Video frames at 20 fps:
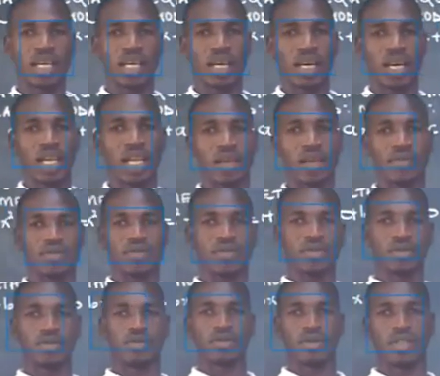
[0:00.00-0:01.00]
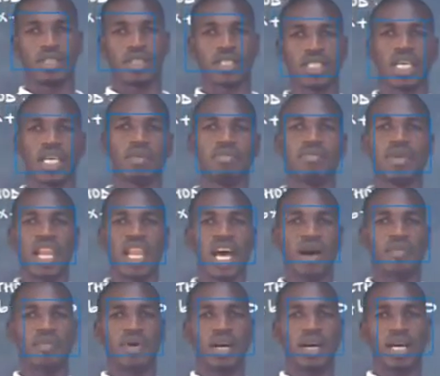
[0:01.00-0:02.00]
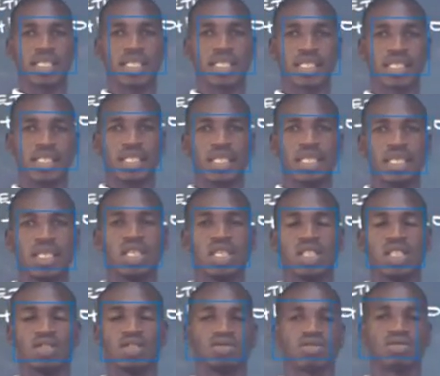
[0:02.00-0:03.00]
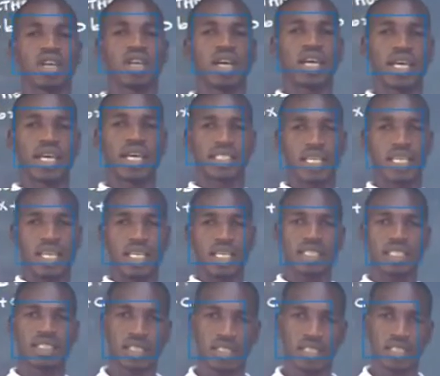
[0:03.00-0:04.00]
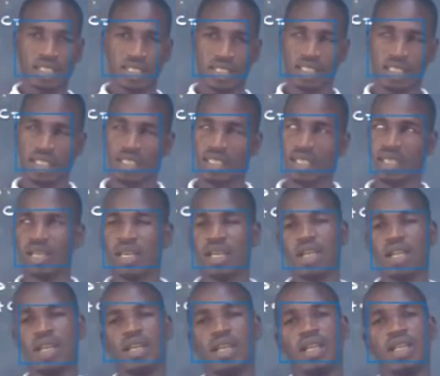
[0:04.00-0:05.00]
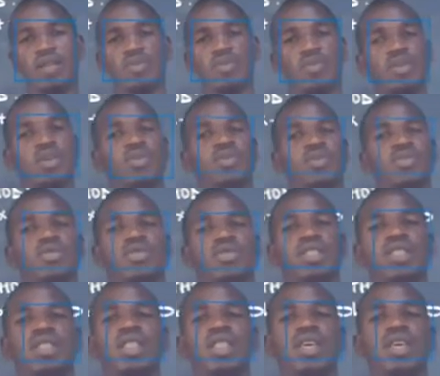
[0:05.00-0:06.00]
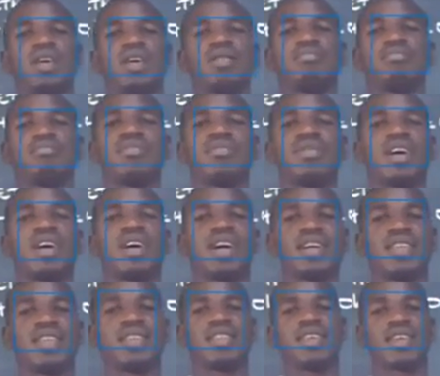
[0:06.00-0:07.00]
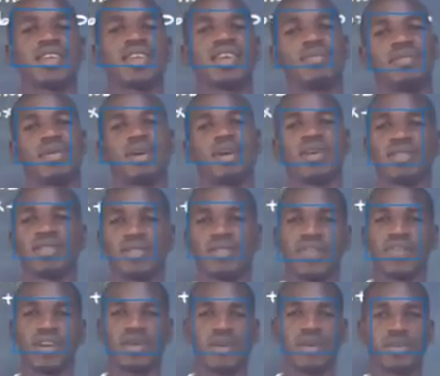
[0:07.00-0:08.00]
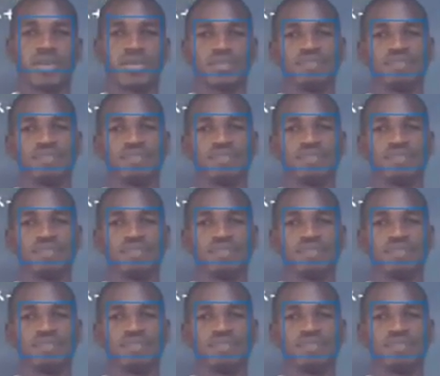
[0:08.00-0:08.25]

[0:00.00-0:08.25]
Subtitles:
I left you with some numbers to try as an exercise. Let me hope you did them and they came out very well.